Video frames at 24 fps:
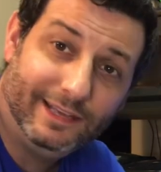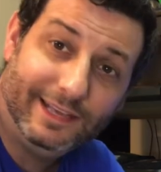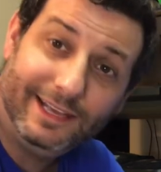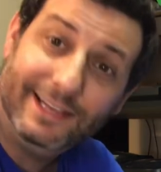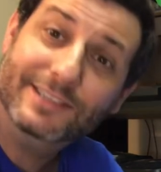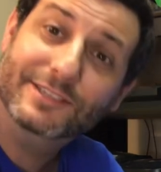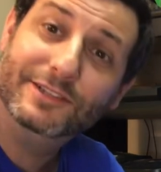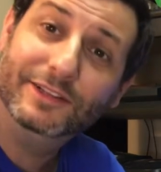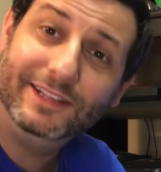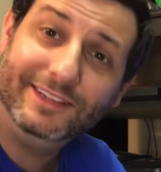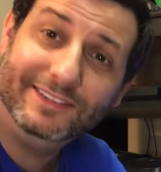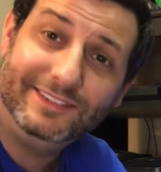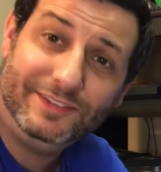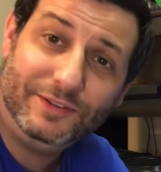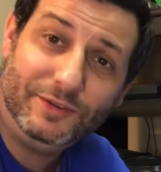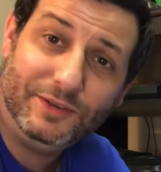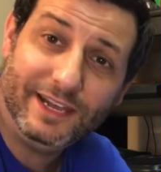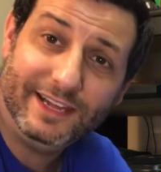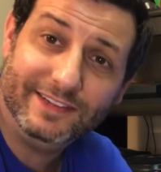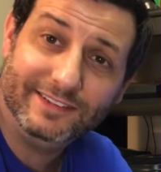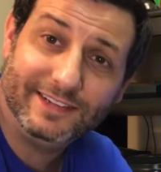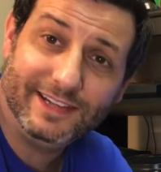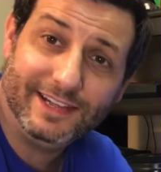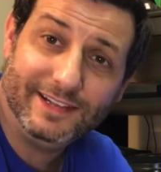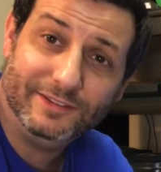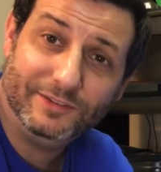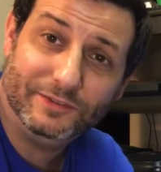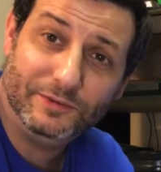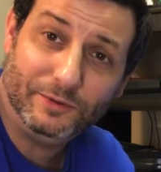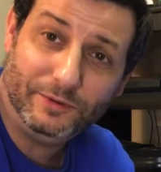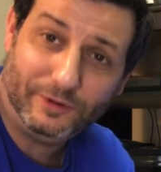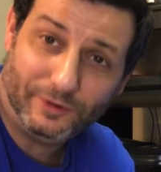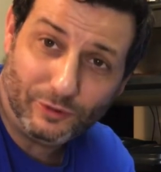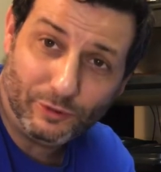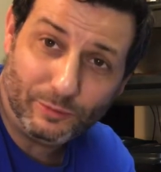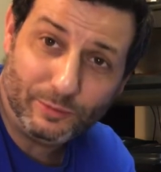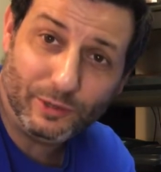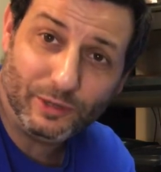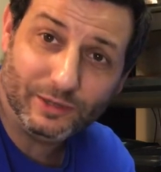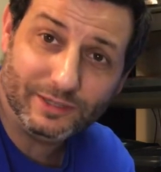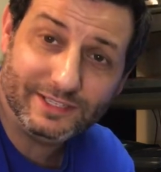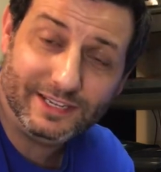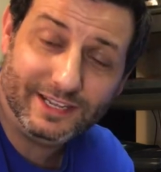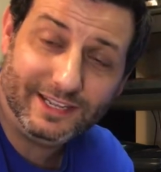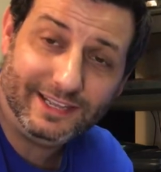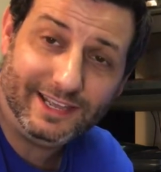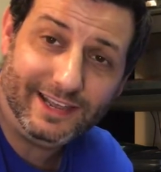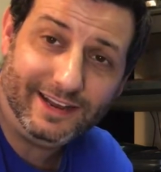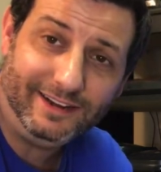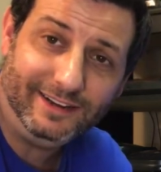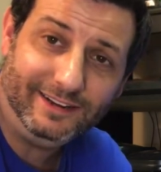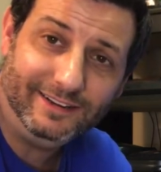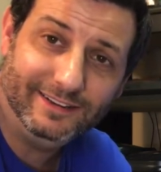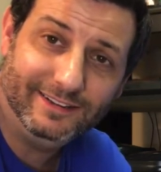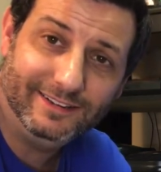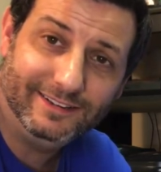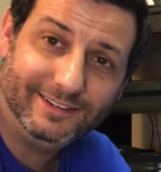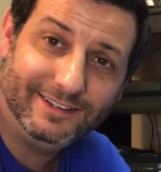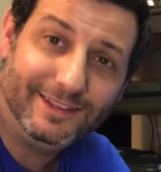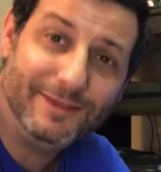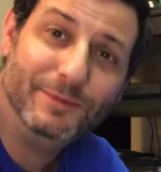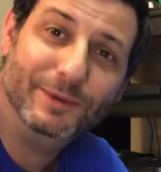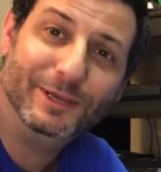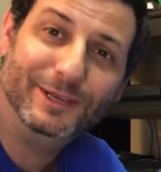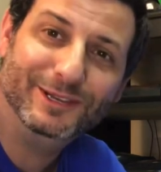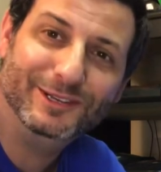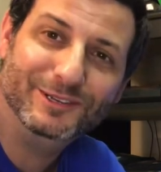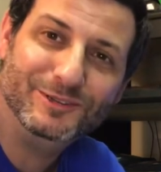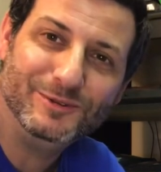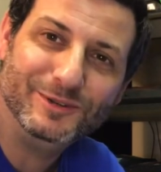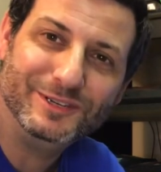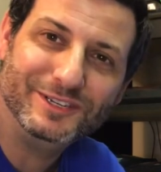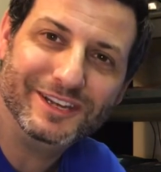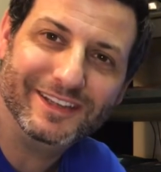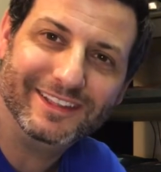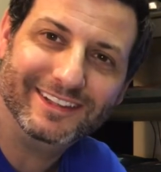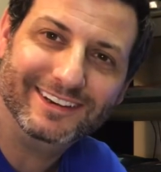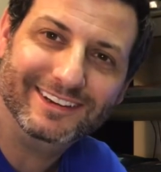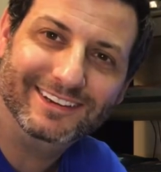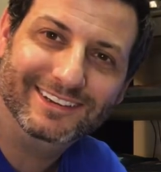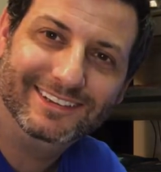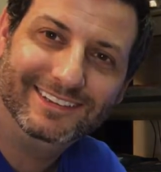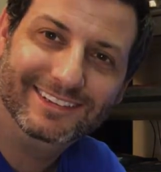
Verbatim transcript: Until I see you guys again soon, I hope you all take care and be good to each other.